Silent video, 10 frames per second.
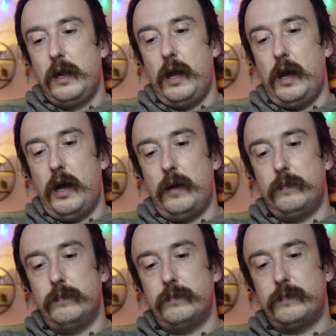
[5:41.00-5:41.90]

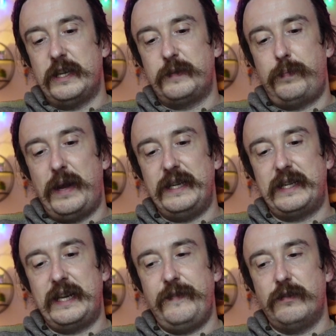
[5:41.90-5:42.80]
um, that's
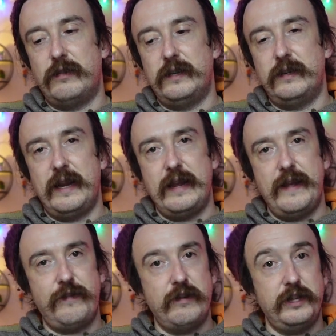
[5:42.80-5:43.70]
basically, if you're in
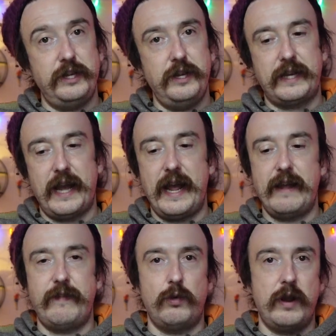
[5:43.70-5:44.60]
if you're in the U K,
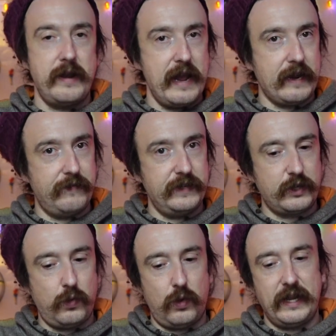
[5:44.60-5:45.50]
if you want a neck of this
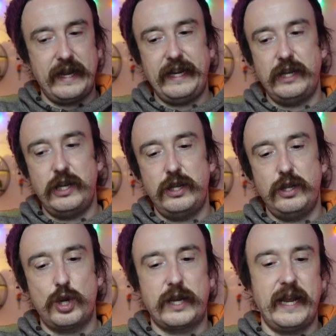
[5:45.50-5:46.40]
quality, you're
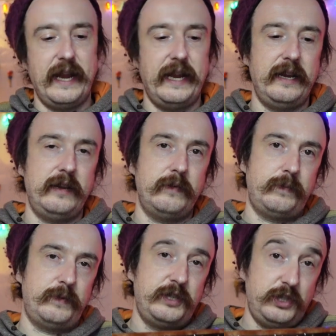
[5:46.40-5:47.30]
looking
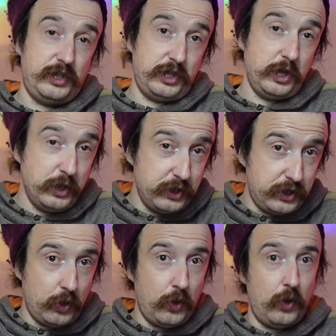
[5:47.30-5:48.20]
to your
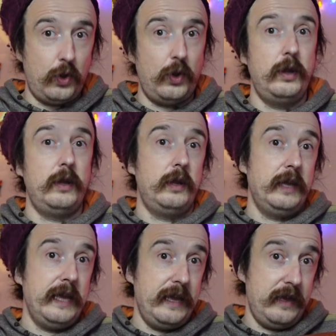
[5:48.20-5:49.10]
door
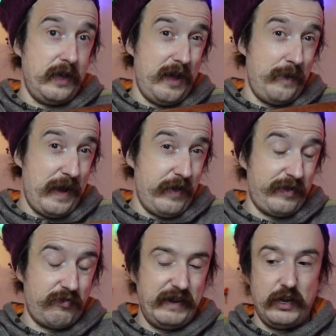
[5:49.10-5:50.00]
at about
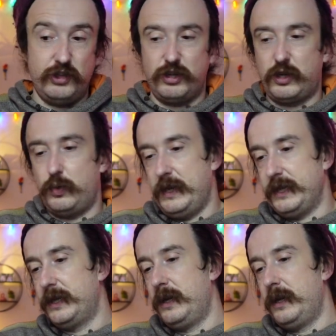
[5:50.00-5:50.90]
three hundred quid,